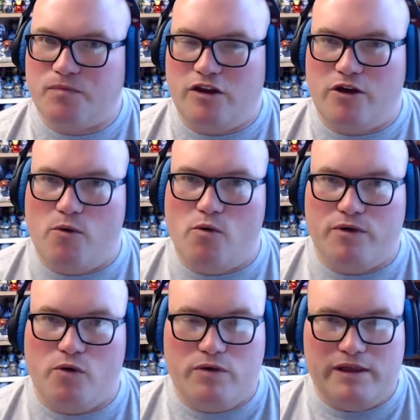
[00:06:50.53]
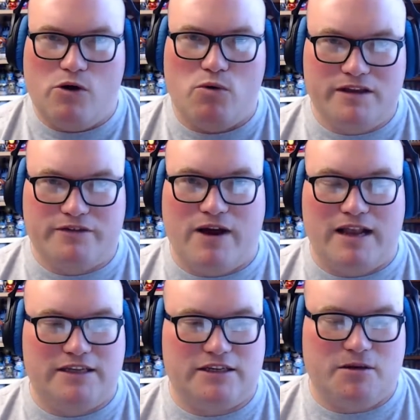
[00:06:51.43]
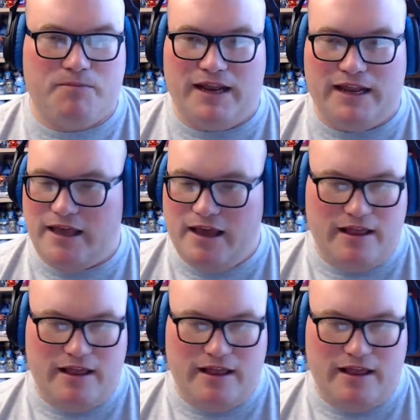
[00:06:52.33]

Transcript: you know, all his friends is completely,